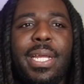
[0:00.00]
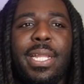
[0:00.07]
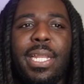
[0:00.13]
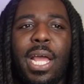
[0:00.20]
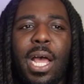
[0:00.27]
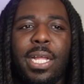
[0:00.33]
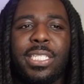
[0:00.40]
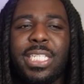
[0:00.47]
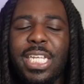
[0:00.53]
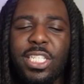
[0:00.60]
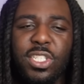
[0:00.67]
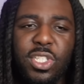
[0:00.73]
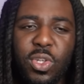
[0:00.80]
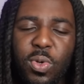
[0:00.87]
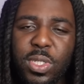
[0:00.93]
uh,
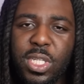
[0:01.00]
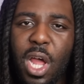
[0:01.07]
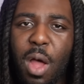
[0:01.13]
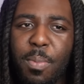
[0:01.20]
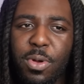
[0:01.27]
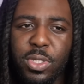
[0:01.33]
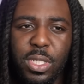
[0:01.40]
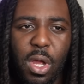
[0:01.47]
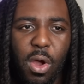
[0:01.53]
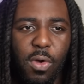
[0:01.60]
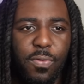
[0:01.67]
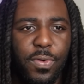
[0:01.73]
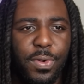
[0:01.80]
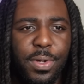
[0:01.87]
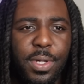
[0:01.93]
season two is almost
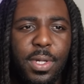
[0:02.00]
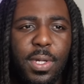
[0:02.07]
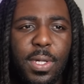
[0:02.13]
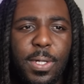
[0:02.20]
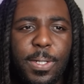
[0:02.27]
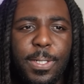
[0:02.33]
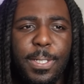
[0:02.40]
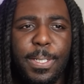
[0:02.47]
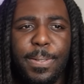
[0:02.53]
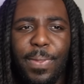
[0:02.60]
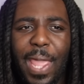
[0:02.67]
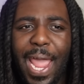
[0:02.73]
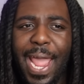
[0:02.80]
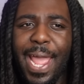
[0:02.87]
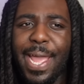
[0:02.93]
over
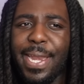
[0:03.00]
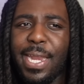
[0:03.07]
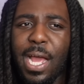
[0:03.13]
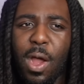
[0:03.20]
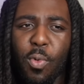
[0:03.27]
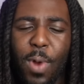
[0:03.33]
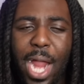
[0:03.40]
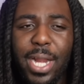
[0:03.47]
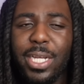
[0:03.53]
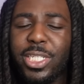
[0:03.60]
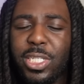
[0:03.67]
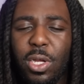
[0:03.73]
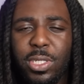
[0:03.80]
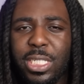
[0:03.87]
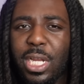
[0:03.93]
and uh, regular
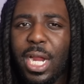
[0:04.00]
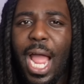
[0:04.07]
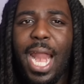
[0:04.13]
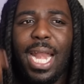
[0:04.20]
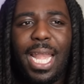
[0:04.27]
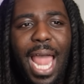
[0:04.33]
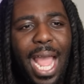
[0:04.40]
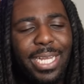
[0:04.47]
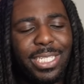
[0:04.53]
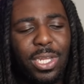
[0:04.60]
show still got a lot.